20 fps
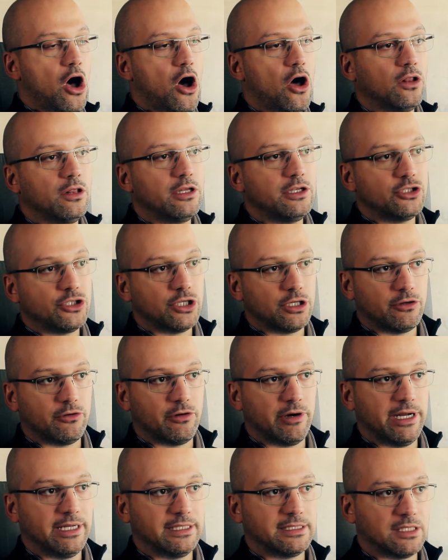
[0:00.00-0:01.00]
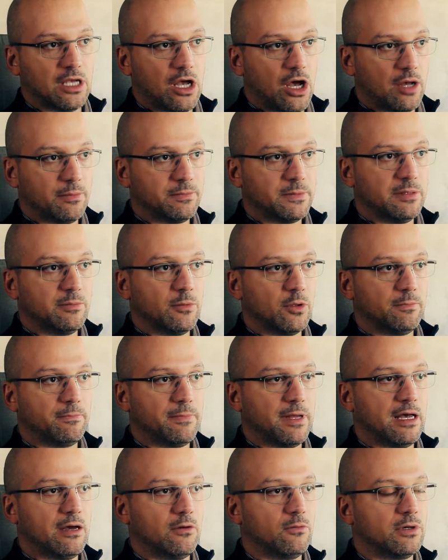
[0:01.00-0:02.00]
only generates optimal
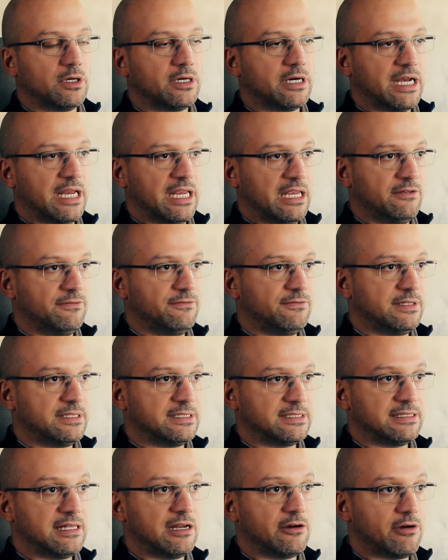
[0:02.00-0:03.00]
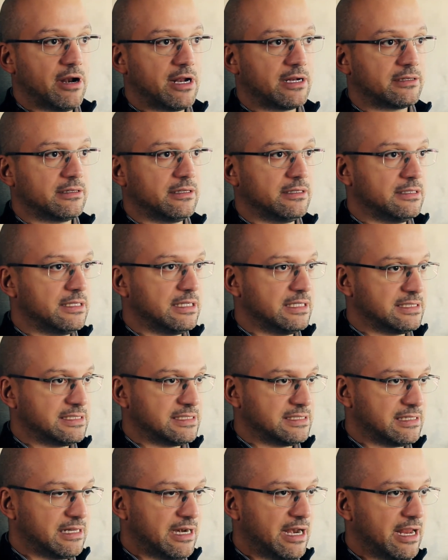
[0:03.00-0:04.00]
power if it's directed
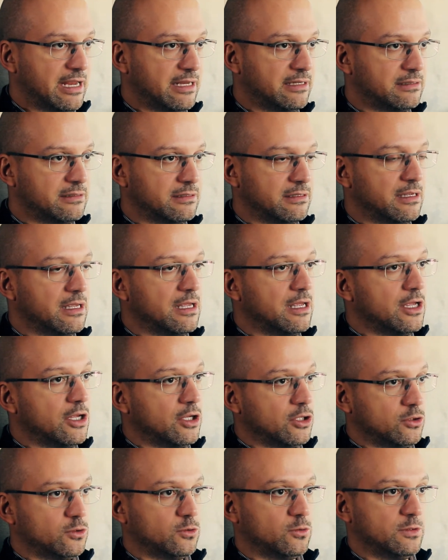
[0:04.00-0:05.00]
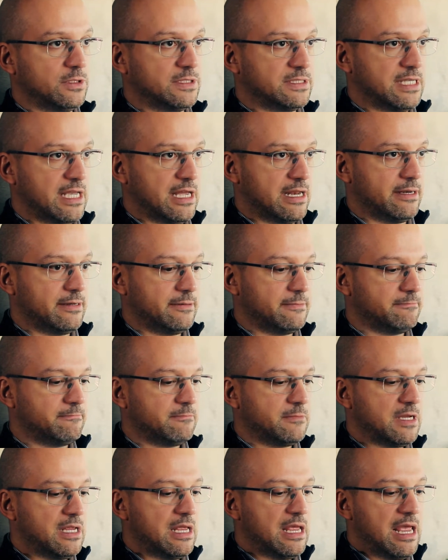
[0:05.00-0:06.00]
straight to the sun.
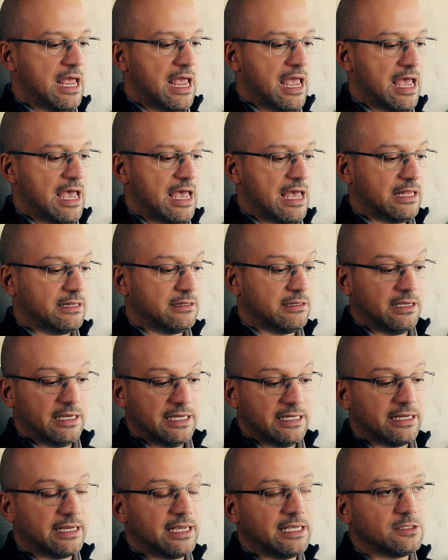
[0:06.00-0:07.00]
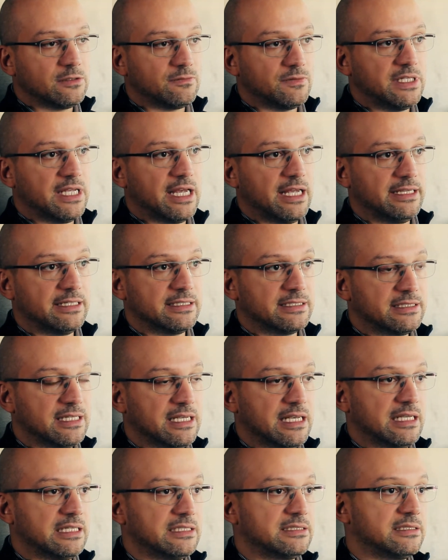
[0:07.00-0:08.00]
And in the case of the
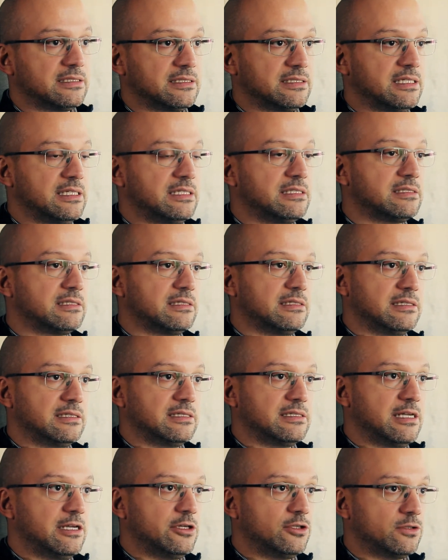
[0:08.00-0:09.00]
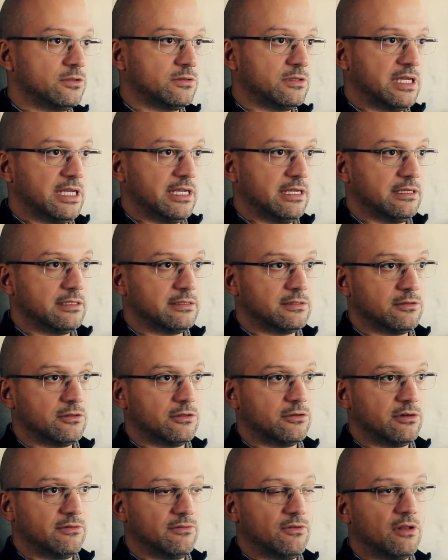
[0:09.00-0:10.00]
ISS, since the station is
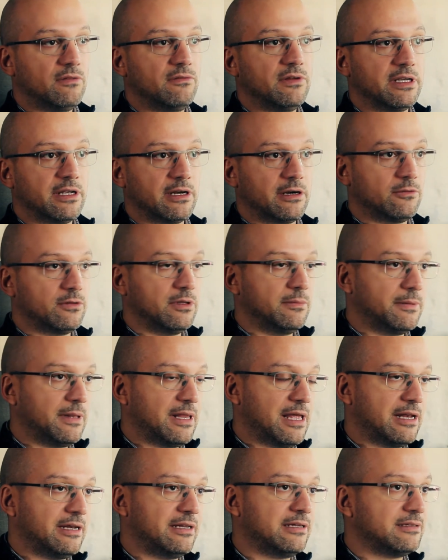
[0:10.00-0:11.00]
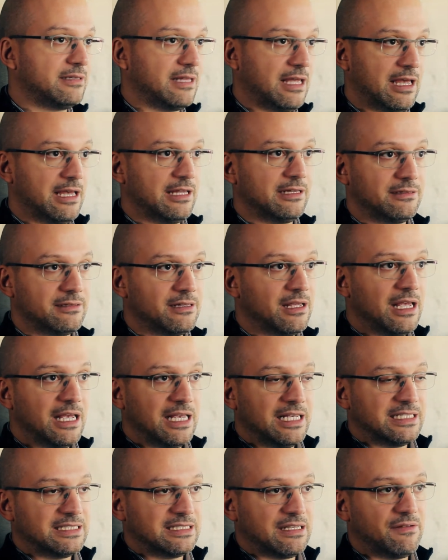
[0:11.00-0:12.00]
revolving around the planet at
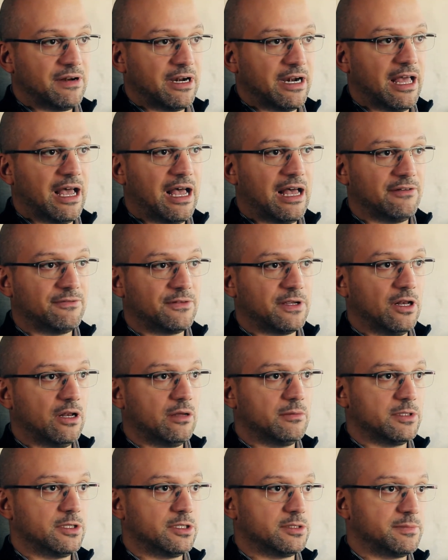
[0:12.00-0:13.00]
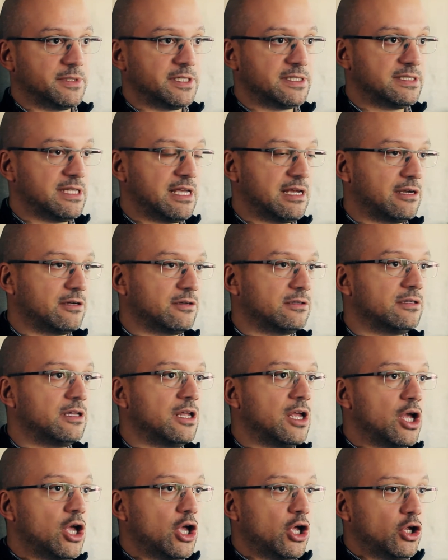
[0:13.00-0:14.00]
7.5 kilometers per second,
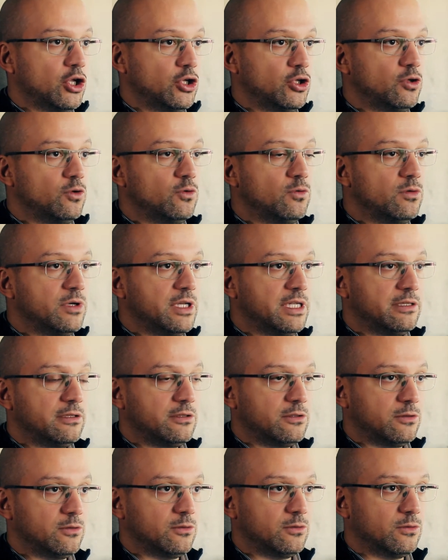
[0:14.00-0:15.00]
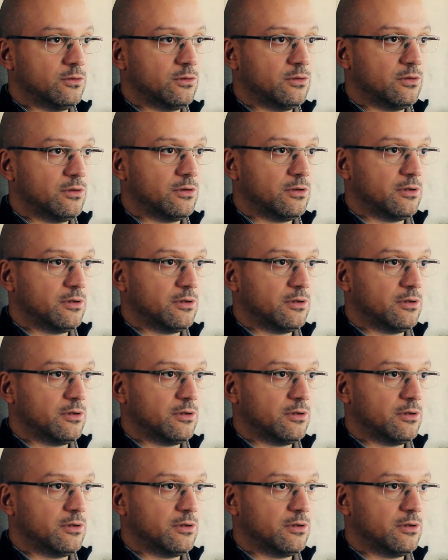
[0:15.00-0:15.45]
you need to